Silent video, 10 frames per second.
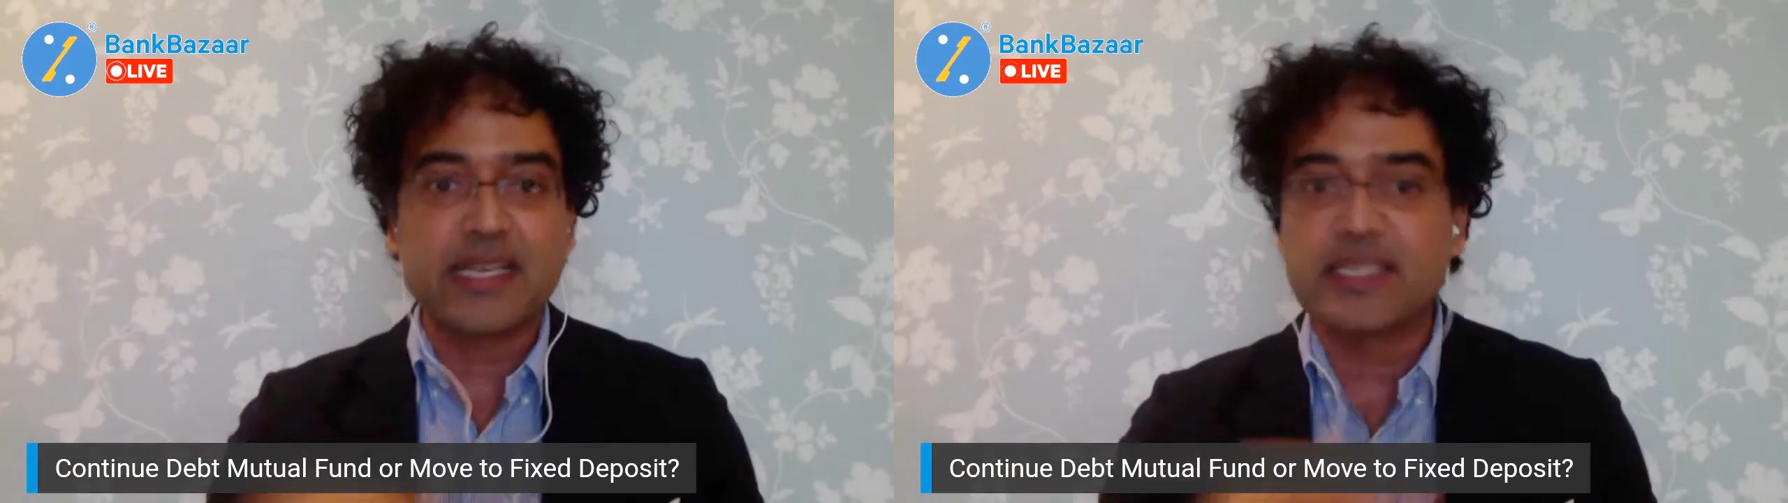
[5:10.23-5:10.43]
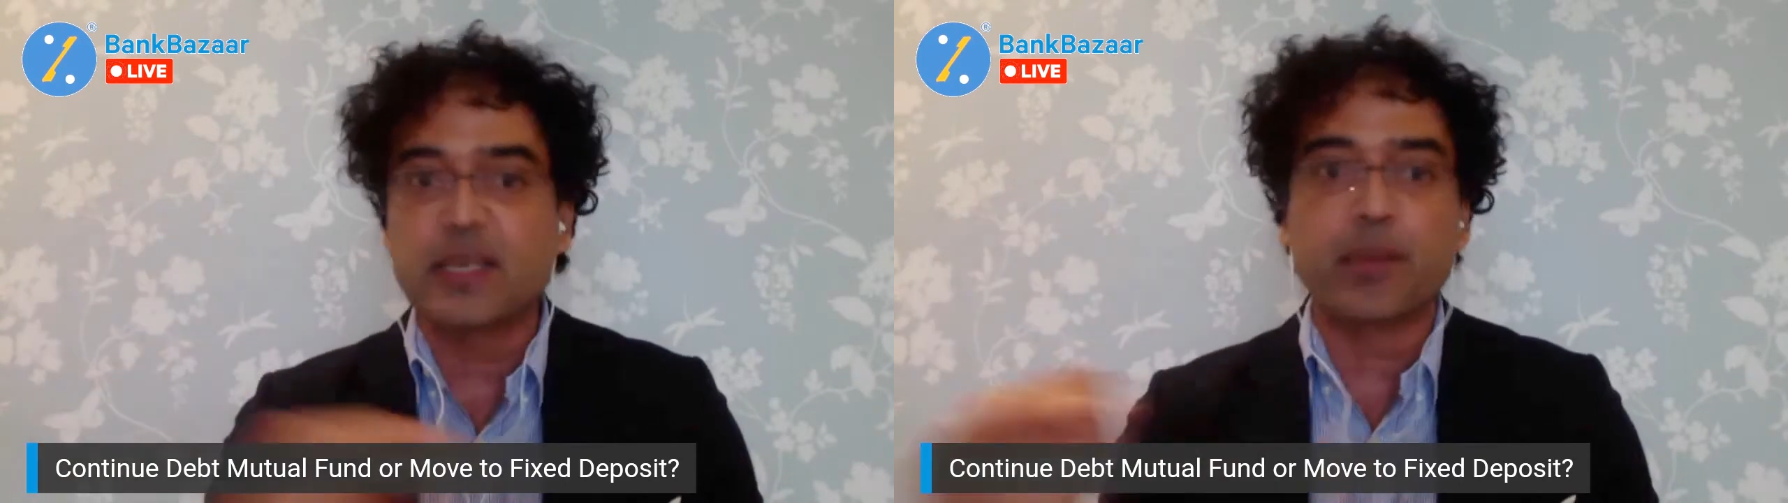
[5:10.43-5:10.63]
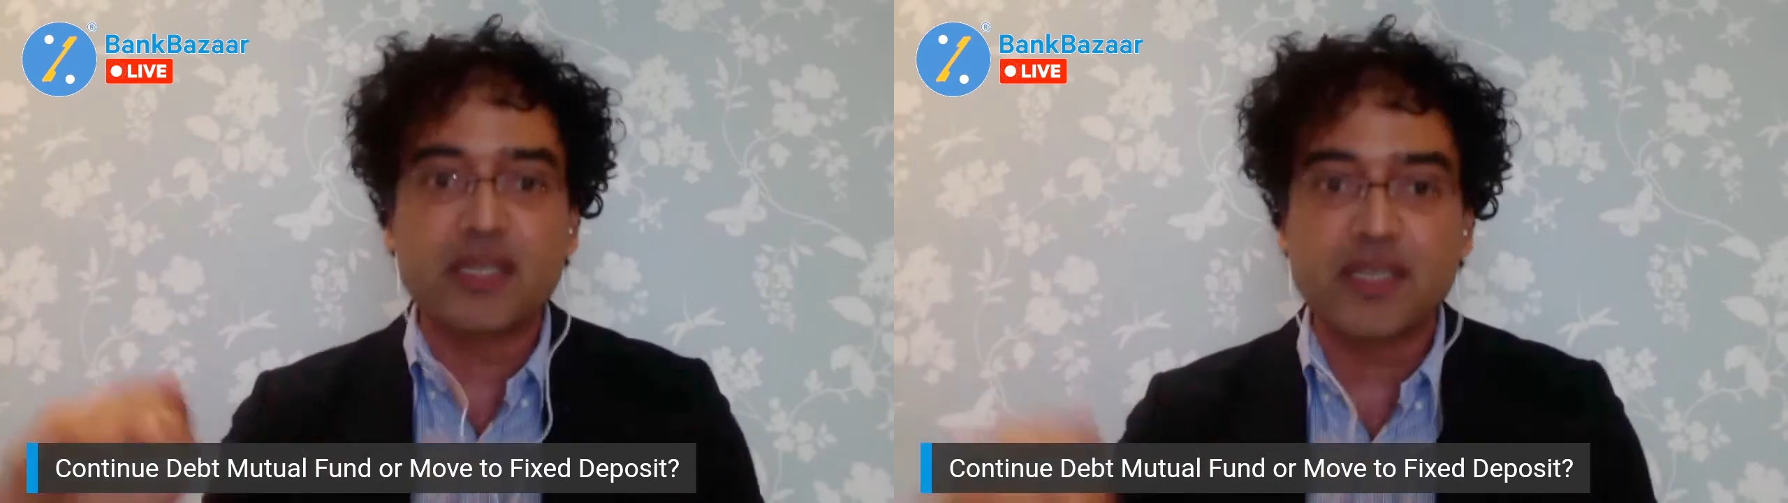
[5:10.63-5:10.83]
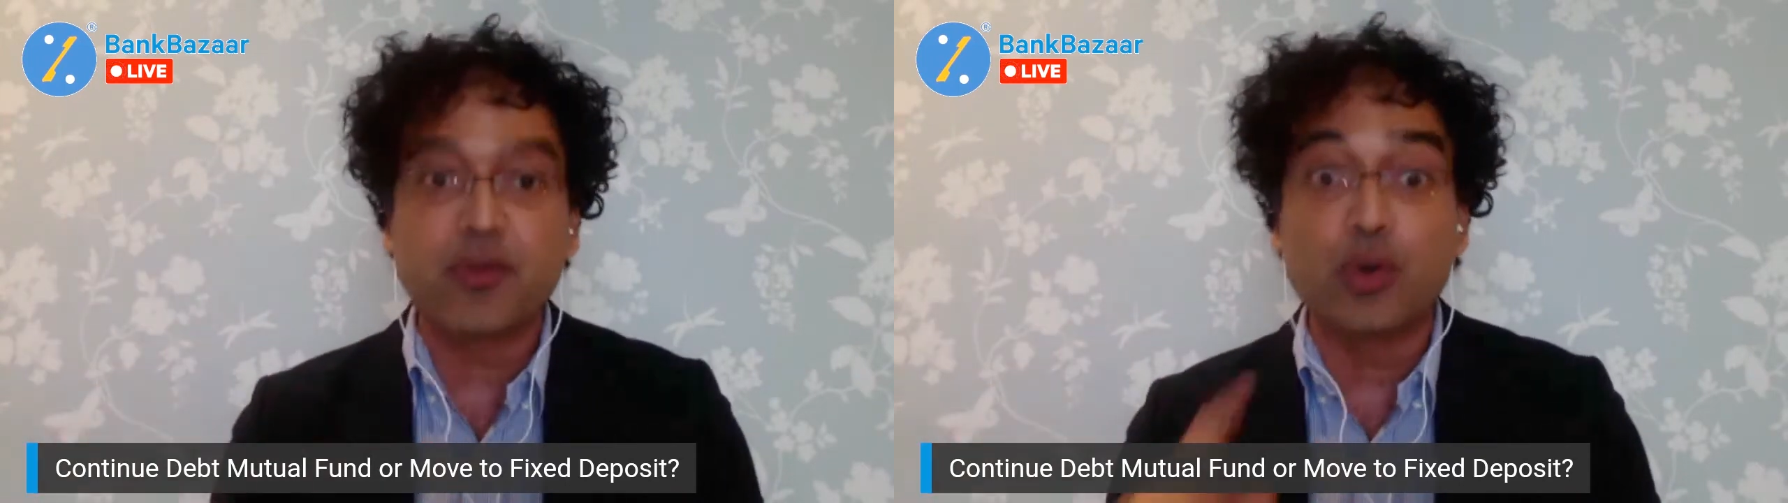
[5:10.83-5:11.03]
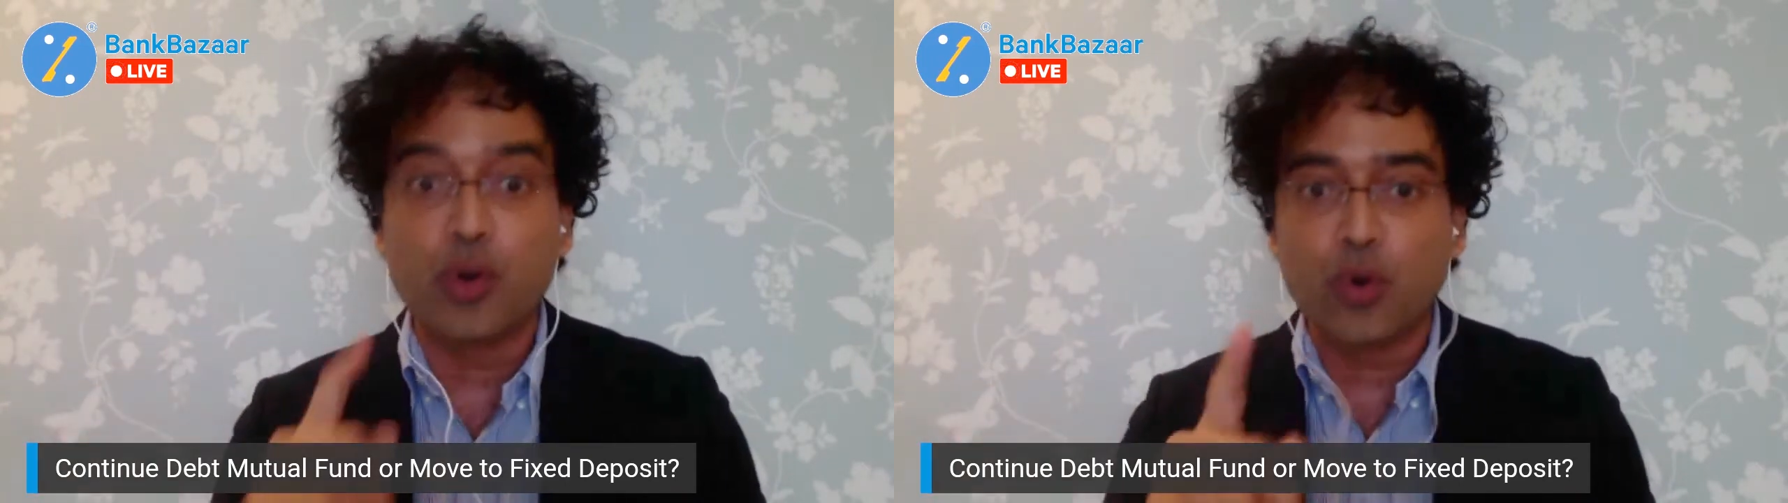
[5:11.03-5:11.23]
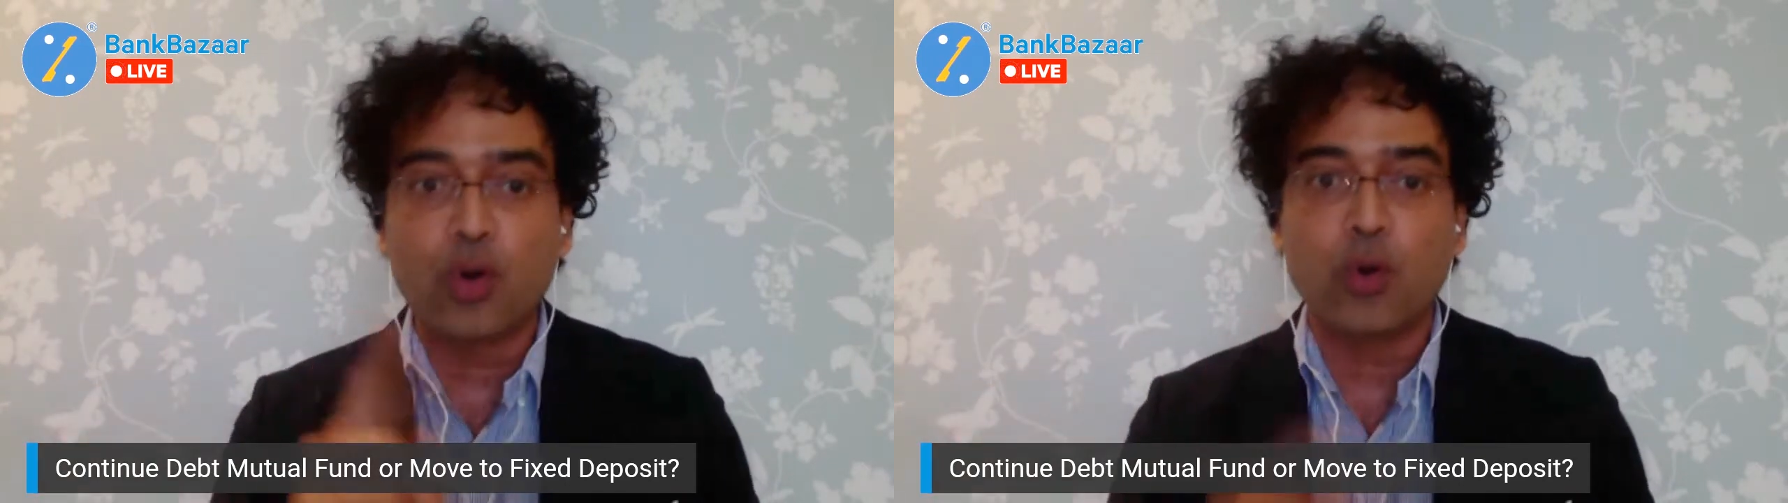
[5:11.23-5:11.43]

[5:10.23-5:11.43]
disappears if you don't